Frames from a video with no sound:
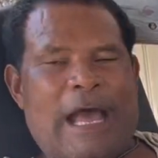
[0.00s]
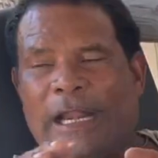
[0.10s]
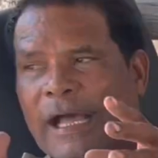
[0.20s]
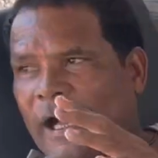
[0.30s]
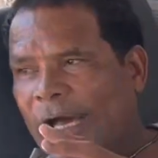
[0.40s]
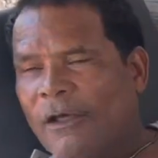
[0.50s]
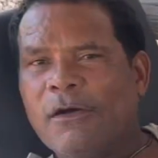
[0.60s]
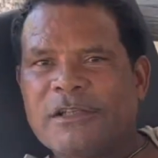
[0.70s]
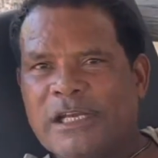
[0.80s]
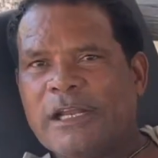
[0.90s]
and all
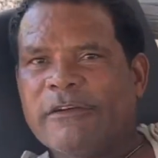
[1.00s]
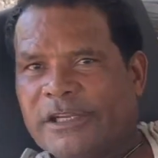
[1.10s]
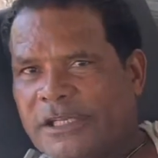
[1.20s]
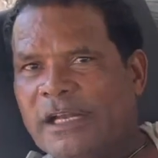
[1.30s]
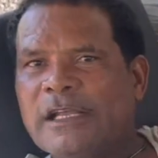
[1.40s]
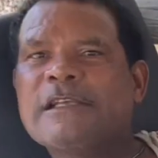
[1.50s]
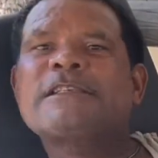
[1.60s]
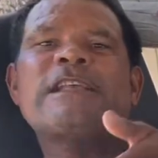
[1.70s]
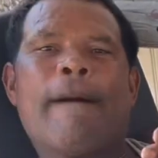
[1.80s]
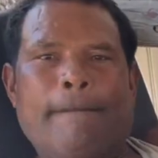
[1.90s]
her generation is
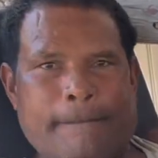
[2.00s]
Sam.